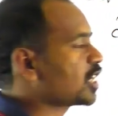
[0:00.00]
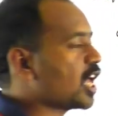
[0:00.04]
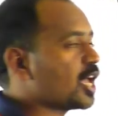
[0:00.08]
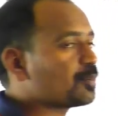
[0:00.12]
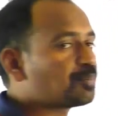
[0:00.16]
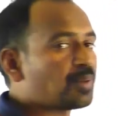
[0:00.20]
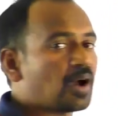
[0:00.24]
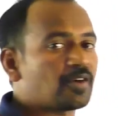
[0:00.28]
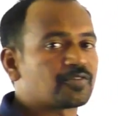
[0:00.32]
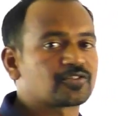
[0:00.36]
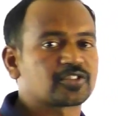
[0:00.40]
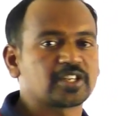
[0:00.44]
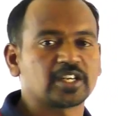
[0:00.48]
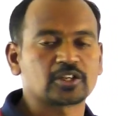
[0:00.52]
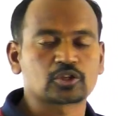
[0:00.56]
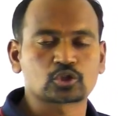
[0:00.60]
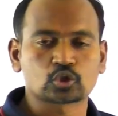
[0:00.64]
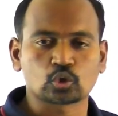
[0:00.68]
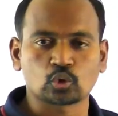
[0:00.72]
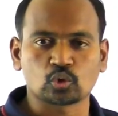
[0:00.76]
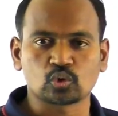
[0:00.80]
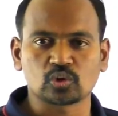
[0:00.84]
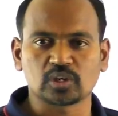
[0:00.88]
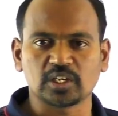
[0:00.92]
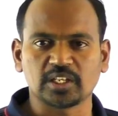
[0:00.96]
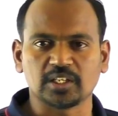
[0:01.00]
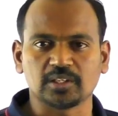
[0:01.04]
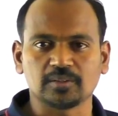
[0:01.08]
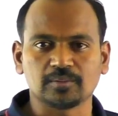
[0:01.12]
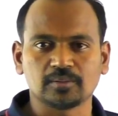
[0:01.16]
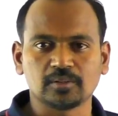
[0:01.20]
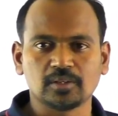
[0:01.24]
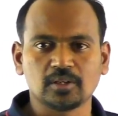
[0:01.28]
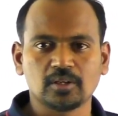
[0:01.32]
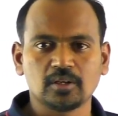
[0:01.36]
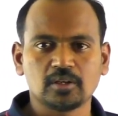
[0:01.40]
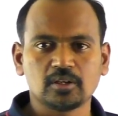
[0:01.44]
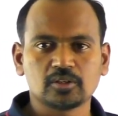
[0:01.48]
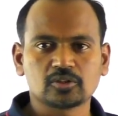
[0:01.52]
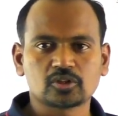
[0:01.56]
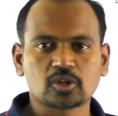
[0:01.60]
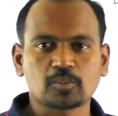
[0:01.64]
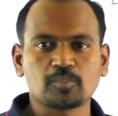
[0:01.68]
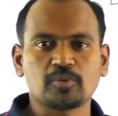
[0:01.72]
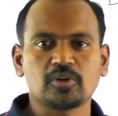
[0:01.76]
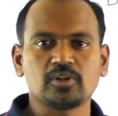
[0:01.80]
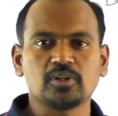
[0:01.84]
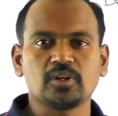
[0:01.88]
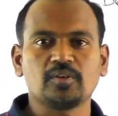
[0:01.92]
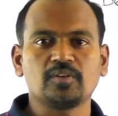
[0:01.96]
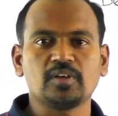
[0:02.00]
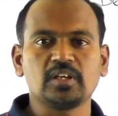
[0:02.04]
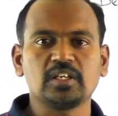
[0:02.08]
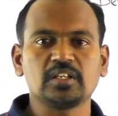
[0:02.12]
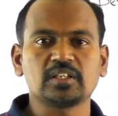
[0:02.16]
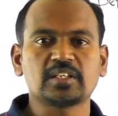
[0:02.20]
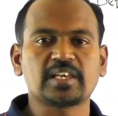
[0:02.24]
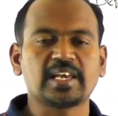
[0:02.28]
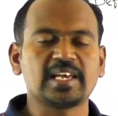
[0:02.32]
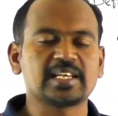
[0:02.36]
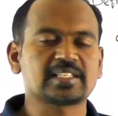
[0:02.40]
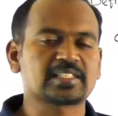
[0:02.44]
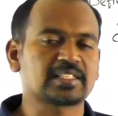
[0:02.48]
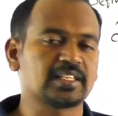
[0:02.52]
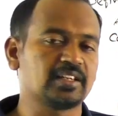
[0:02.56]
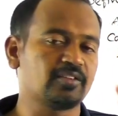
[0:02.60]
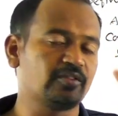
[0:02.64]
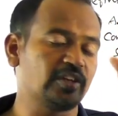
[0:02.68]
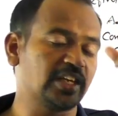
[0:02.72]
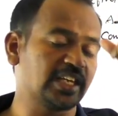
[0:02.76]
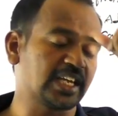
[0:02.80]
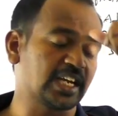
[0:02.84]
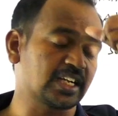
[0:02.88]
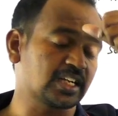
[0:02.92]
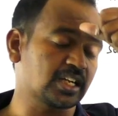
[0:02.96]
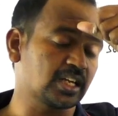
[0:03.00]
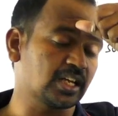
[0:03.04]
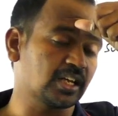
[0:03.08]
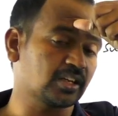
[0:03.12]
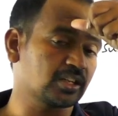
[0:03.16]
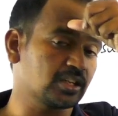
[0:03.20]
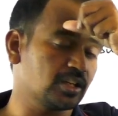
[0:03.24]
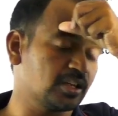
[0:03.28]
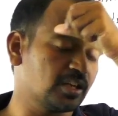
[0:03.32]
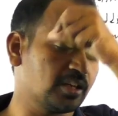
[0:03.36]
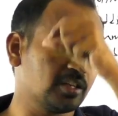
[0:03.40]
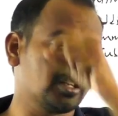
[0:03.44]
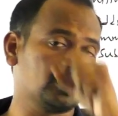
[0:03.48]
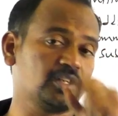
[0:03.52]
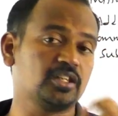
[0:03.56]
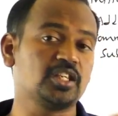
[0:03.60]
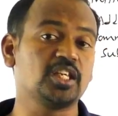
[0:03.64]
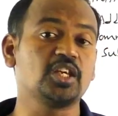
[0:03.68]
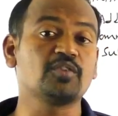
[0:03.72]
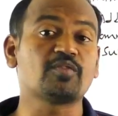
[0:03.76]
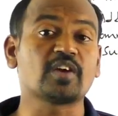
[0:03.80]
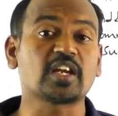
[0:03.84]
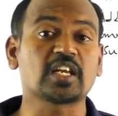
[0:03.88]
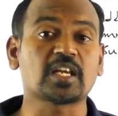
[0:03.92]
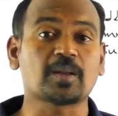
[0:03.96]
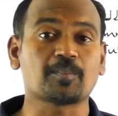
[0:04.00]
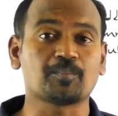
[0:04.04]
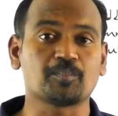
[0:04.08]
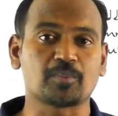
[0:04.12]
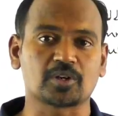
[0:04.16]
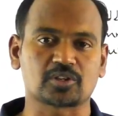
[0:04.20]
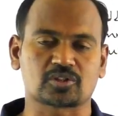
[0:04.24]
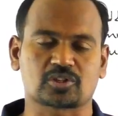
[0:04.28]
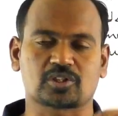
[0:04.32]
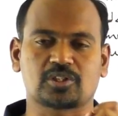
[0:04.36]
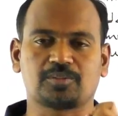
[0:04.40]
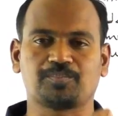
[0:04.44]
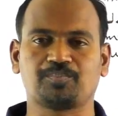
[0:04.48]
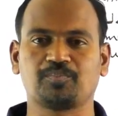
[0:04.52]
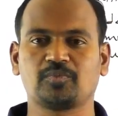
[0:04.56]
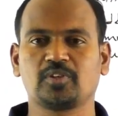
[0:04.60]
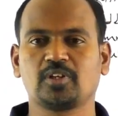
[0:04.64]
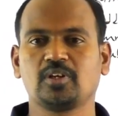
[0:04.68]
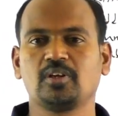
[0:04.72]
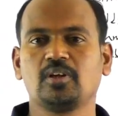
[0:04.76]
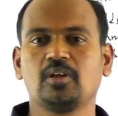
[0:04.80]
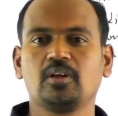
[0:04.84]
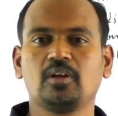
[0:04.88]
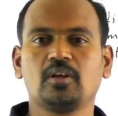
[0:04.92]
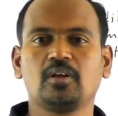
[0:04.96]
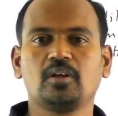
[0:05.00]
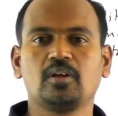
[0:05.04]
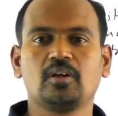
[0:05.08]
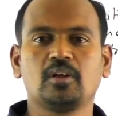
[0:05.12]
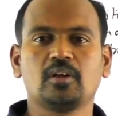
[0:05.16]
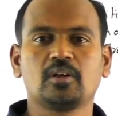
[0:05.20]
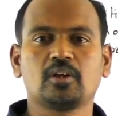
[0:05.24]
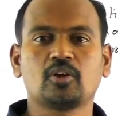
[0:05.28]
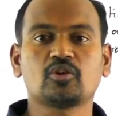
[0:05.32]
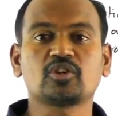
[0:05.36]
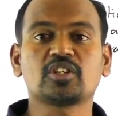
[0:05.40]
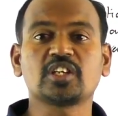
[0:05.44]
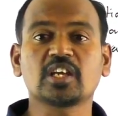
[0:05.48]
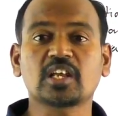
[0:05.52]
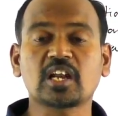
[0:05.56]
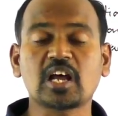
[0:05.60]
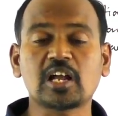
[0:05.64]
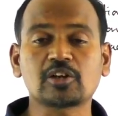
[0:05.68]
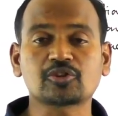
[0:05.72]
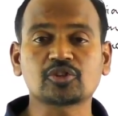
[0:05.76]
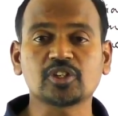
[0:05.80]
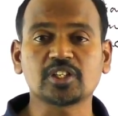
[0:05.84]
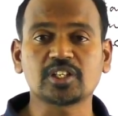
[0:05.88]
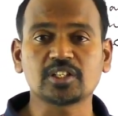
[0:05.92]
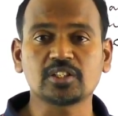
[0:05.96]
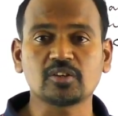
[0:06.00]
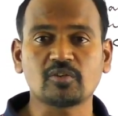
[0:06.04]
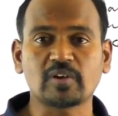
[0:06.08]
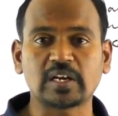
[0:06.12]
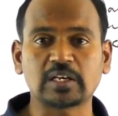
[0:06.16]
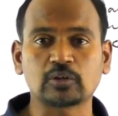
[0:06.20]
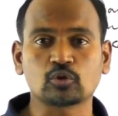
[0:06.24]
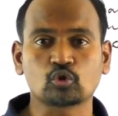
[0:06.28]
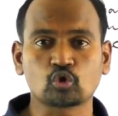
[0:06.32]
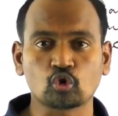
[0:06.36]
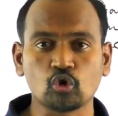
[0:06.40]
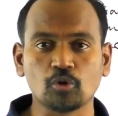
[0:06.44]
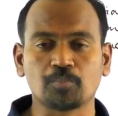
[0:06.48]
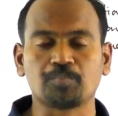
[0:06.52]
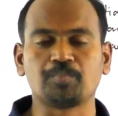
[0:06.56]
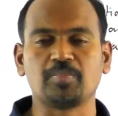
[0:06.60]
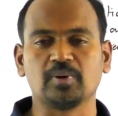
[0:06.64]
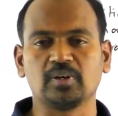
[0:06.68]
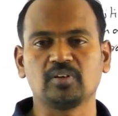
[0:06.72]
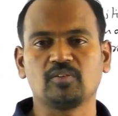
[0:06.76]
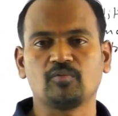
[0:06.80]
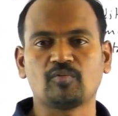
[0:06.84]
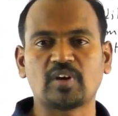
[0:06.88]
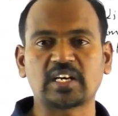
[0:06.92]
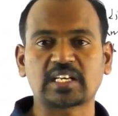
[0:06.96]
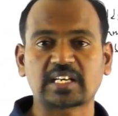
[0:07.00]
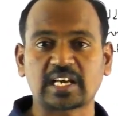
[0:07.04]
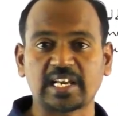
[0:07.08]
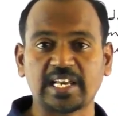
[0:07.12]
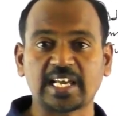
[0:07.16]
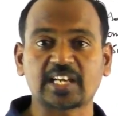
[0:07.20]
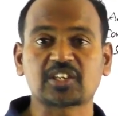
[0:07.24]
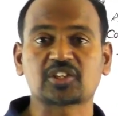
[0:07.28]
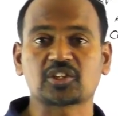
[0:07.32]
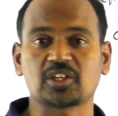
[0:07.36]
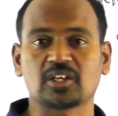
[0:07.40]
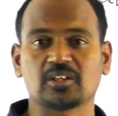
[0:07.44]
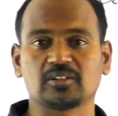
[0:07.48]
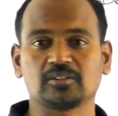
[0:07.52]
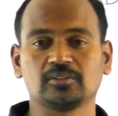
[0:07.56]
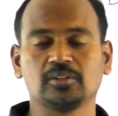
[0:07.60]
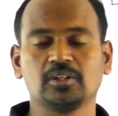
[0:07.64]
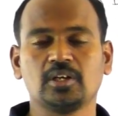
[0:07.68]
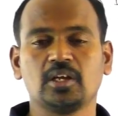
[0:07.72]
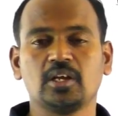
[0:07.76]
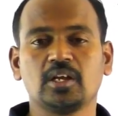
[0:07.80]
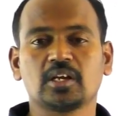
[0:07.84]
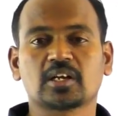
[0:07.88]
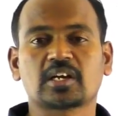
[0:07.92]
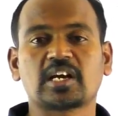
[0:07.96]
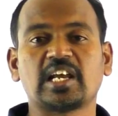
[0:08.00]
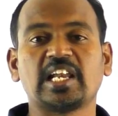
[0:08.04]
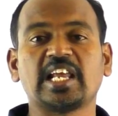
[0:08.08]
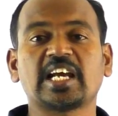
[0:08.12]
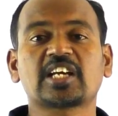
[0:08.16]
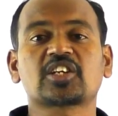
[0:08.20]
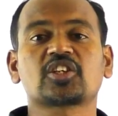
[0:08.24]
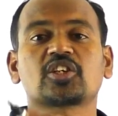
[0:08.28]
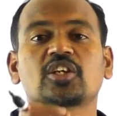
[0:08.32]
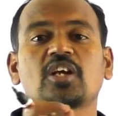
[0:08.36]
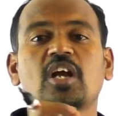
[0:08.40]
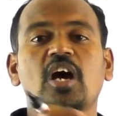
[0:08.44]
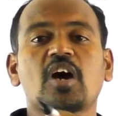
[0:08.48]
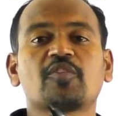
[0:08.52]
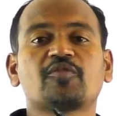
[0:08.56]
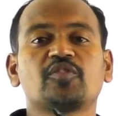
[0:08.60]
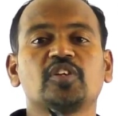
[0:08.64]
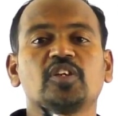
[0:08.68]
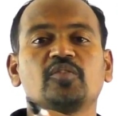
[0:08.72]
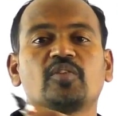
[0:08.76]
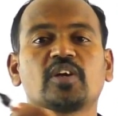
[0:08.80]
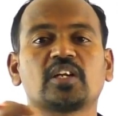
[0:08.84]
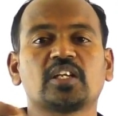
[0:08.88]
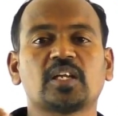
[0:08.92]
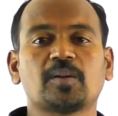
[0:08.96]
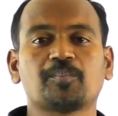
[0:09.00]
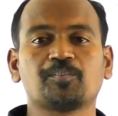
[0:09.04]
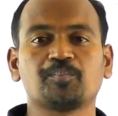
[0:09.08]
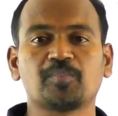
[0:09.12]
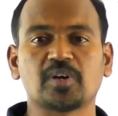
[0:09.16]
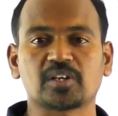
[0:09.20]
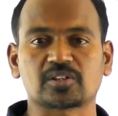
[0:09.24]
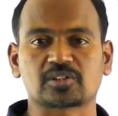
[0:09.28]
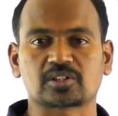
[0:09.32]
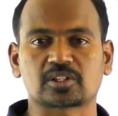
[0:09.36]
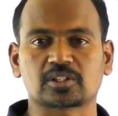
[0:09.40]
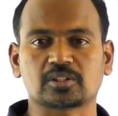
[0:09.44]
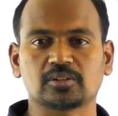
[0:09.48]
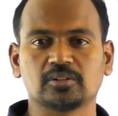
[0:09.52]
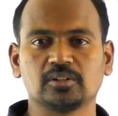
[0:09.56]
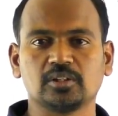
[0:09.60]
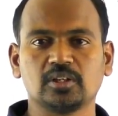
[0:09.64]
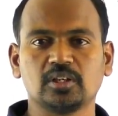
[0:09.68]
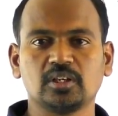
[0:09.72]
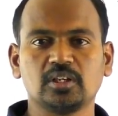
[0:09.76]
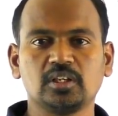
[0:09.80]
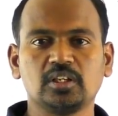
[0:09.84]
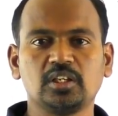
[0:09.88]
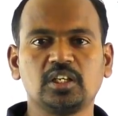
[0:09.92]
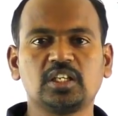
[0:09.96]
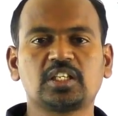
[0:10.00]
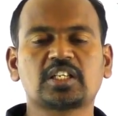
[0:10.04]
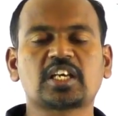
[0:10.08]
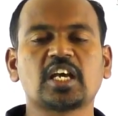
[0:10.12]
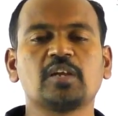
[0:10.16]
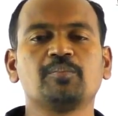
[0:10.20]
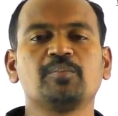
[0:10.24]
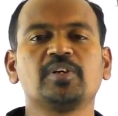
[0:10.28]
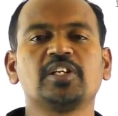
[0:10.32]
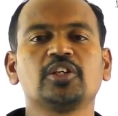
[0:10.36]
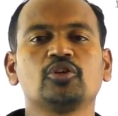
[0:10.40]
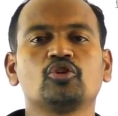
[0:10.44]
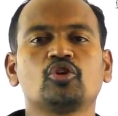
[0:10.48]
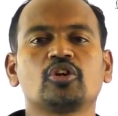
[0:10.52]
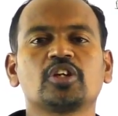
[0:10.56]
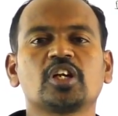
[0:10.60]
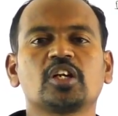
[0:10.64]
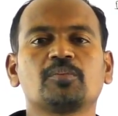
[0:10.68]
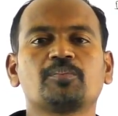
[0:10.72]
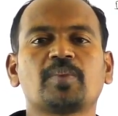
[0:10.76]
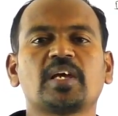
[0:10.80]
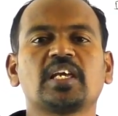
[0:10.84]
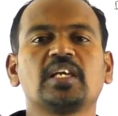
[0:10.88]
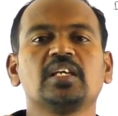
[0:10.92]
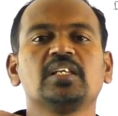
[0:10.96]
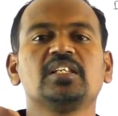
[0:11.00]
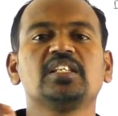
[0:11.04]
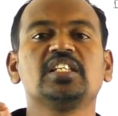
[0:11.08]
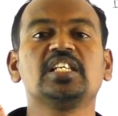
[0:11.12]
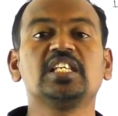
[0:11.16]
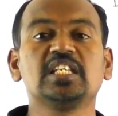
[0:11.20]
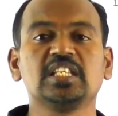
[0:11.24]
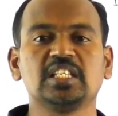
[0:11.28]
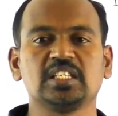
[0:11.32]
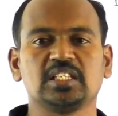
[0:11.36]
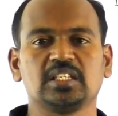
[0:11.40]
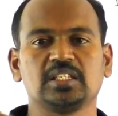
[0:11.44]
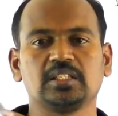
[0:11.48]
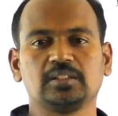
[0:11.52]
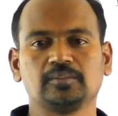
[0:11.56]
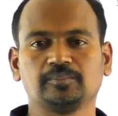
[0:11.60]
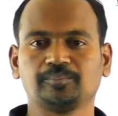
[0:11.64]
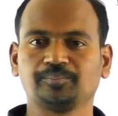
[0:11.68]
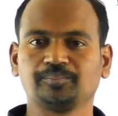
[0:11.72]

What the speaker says: type of sets only. Suppose in case we get even numbers. Here also it is one group, one collection of even numbers. It can be denoted by E,